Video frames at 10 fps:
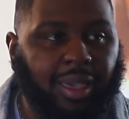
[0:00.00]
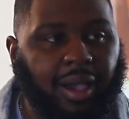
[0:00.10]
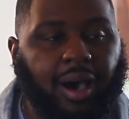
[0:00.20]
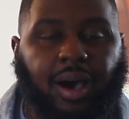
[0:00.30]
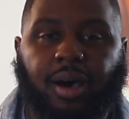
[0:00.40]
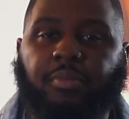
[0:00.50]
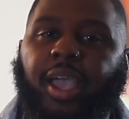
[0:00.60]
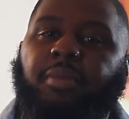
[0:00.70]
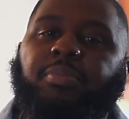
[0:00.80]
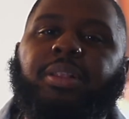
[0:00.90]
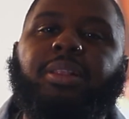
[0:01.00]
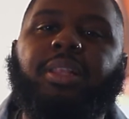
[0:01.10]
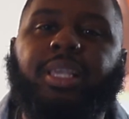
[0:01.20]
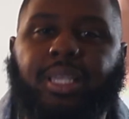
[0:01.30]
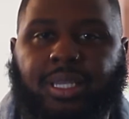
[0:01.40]
And
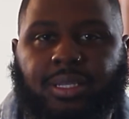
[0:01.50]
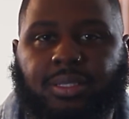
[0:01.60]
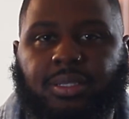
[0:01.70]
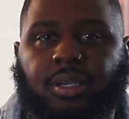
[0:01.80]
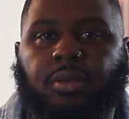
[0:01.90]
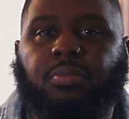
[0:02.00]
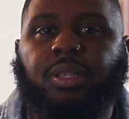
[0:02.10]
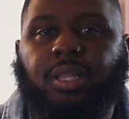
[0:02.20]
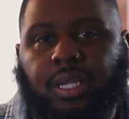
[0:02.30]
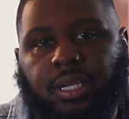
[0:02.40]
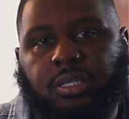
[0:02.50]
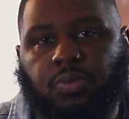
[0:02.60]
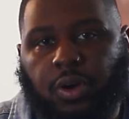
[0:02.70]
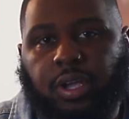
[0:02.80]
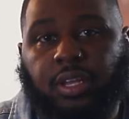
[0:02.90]
please
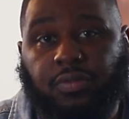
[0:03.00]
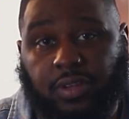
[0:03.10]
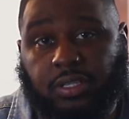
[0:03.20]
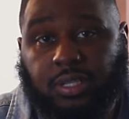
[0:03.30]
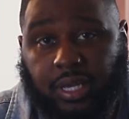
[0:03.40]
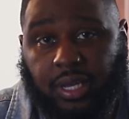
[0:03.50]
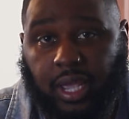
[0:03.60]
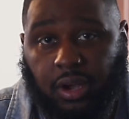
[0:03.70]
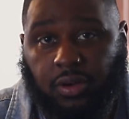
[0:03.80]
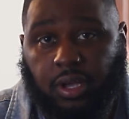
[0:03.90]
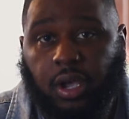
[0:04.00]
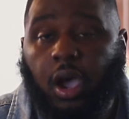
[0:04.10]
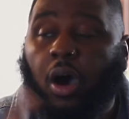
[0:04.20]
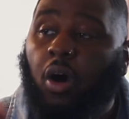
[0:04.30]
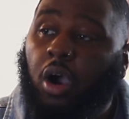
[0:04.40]
work in a ventilated area
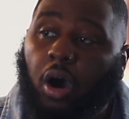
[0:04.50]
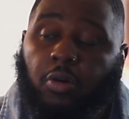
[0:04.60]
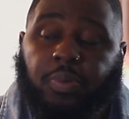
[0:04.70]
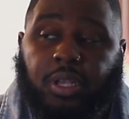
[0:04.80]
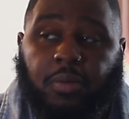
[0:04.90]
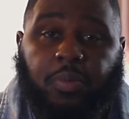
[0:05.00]
or open up a